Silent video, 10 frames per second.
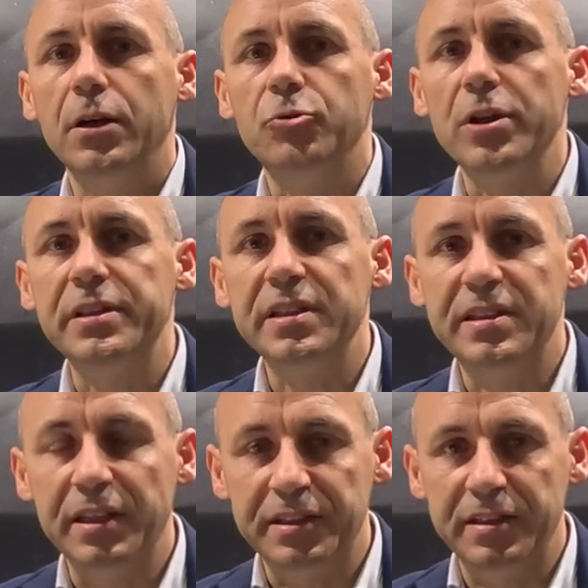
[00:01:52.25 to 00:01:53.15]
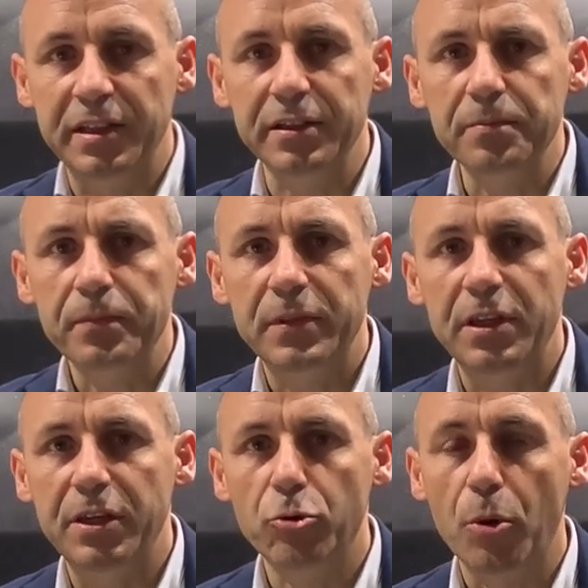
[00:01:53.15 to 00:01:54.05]
In 2016,
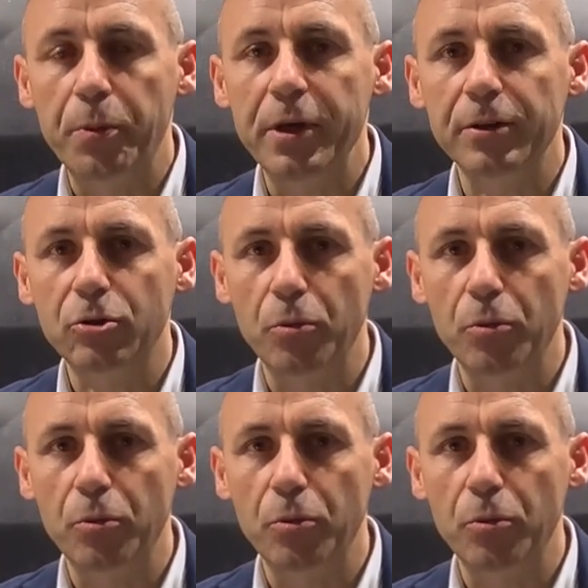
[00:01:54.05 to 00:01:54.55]
the European